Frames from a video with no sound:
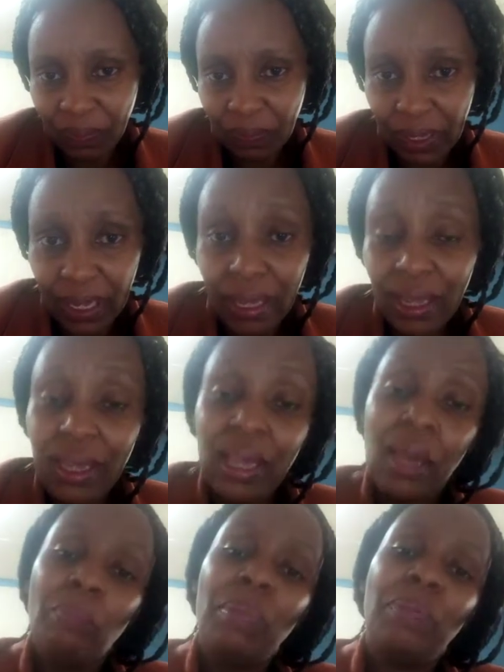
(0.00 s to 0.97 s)
okay,
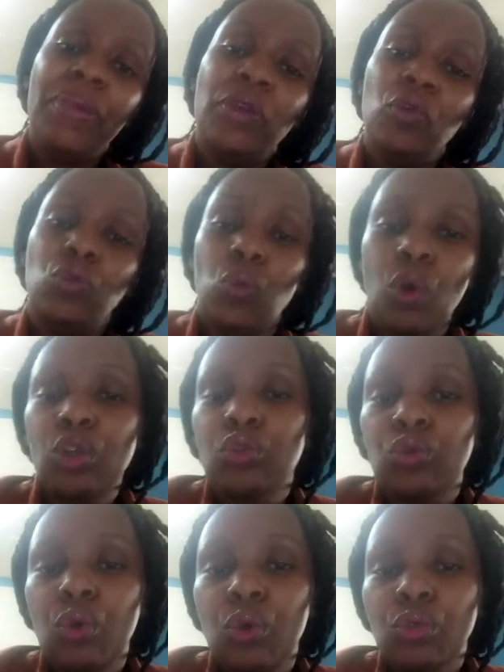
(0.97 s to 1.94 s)
maybe he would want
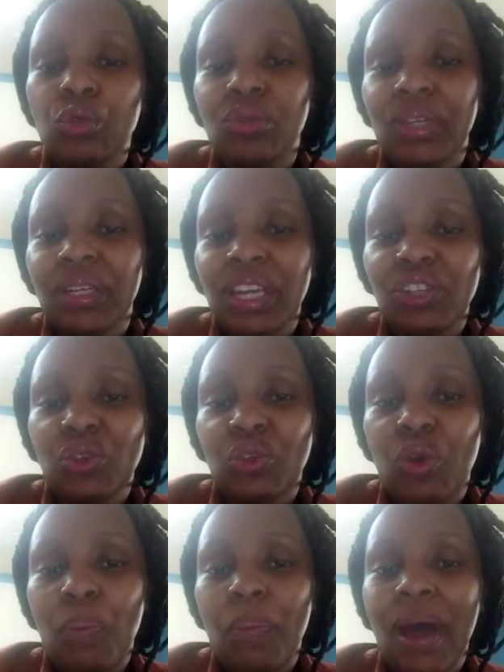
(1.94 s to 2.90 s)
to go to the
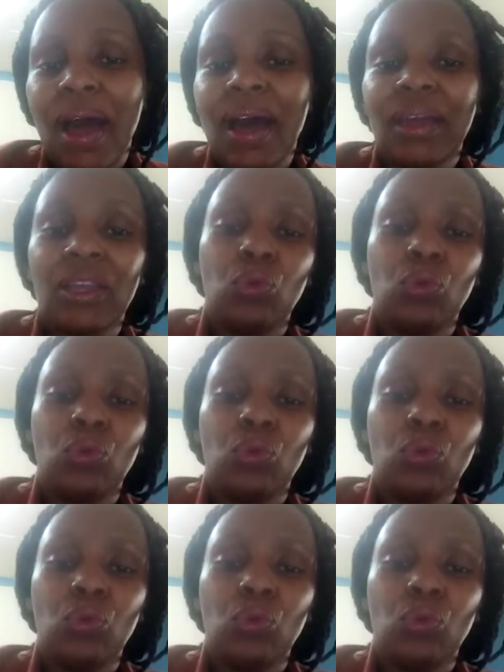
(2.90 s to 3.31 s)
national park,